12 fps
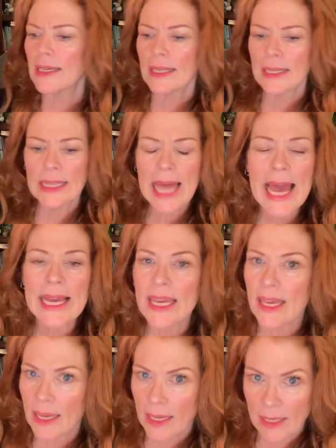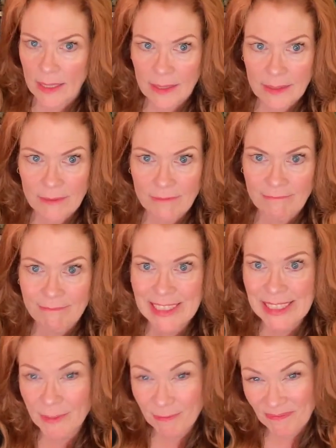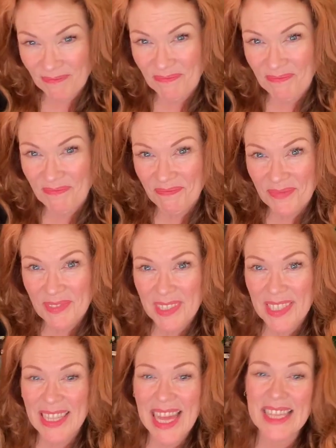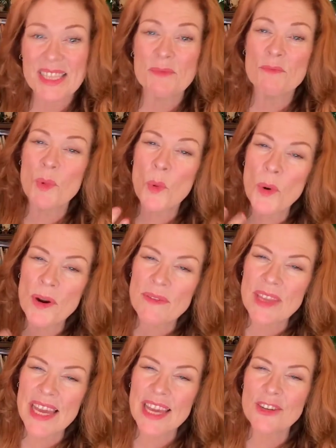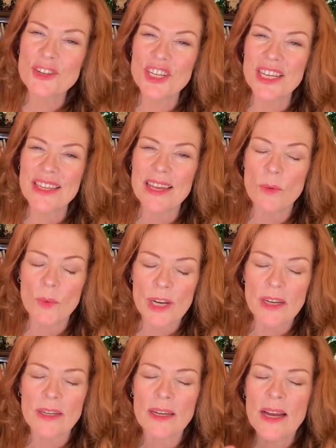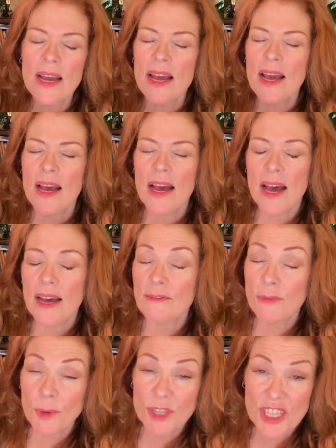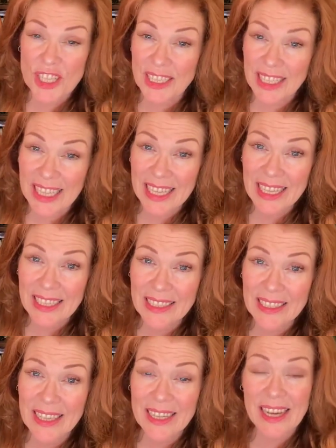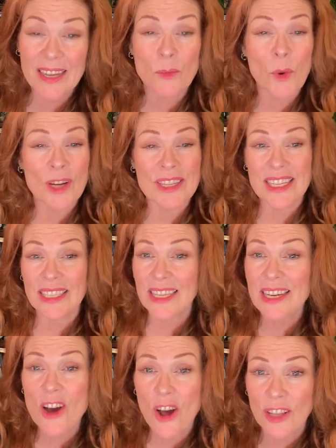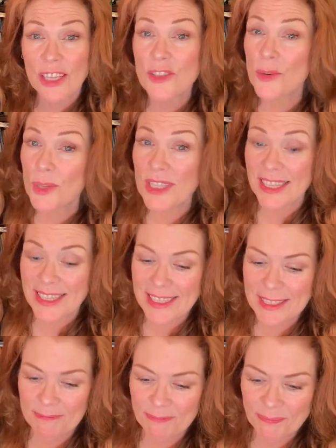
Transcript: lacking, well, that's more of the energy that we're unfortunately and unwantingly calling towards us.